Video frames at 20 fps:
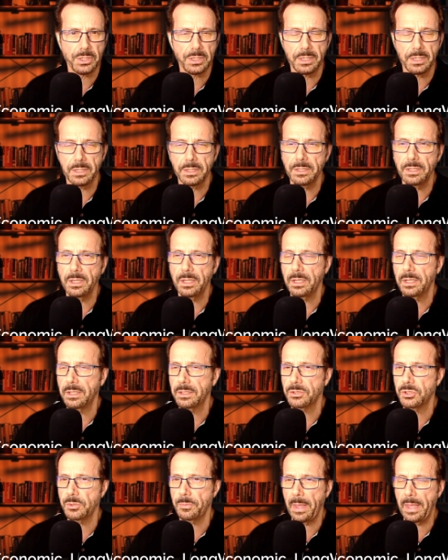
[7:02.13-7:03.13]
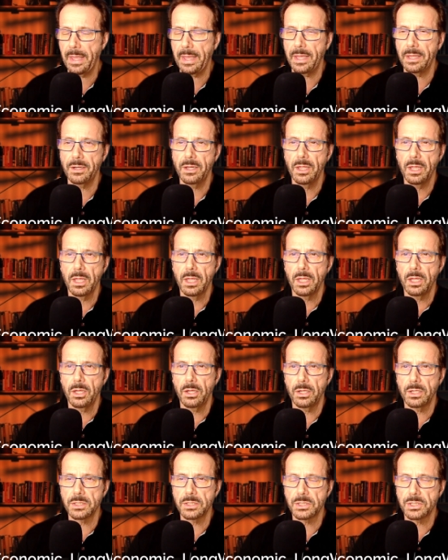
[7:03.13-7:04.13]
depression in uh, Japan,
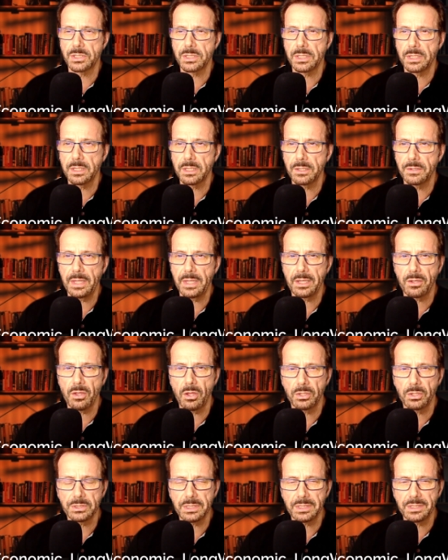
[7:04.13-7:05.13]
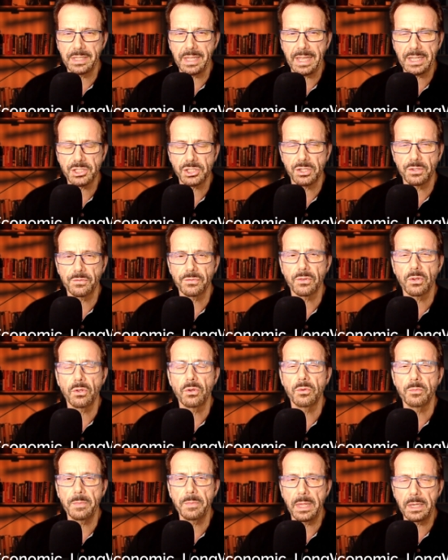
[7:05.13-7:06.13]
as uh, they called it, cash
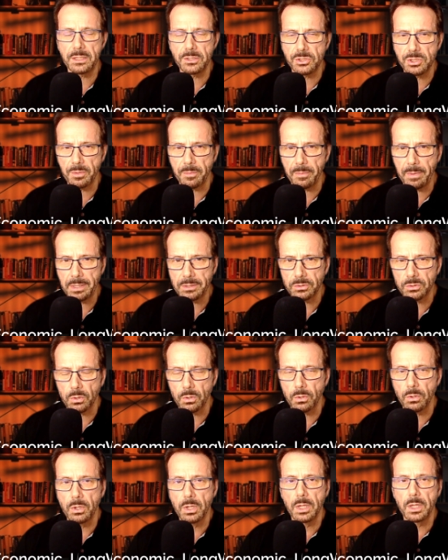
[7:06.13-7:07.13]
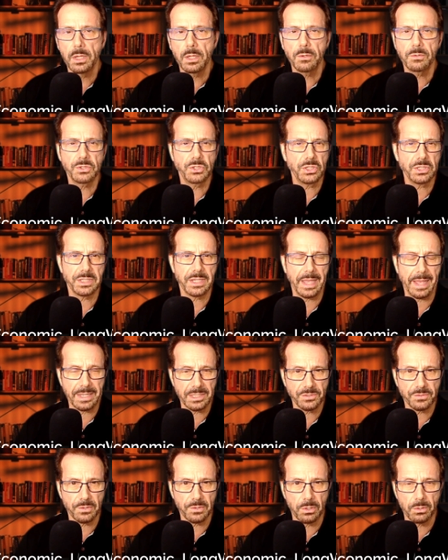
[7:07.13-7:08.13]
flow managimento, was
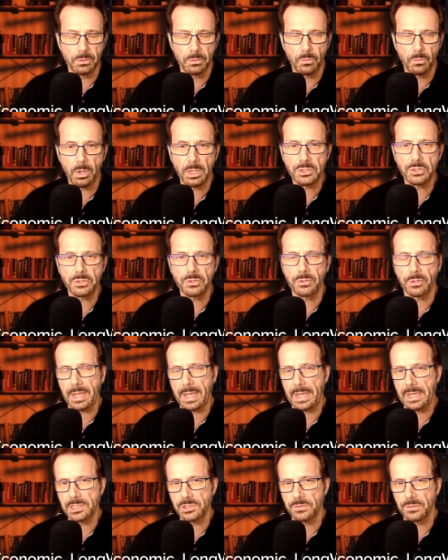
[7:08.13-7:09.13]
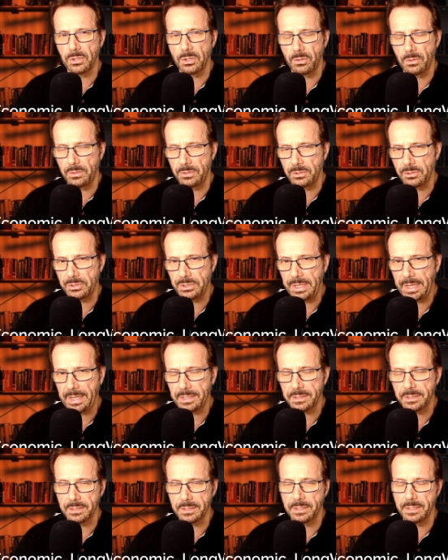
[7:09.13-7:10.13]
just cash flow, watching their cash flow and
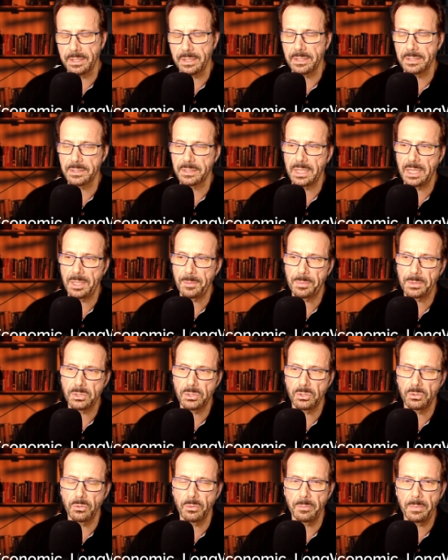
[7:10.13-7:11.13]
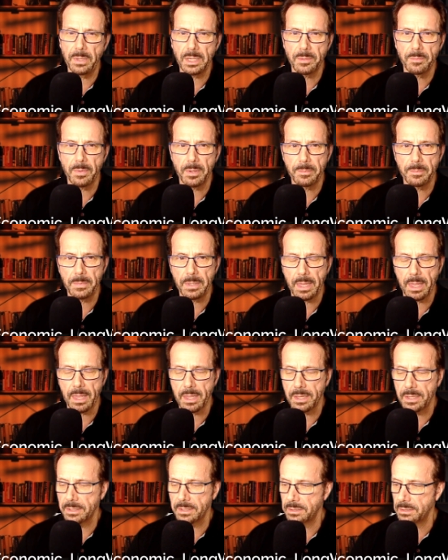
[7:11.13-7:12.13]
their debt and keep it to a
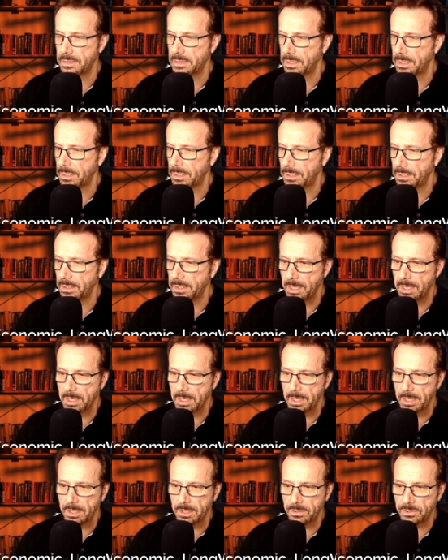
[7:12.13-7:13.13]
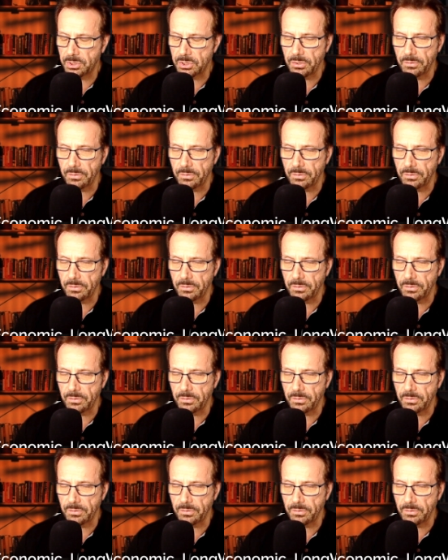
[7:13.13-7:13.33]
minimum and uh,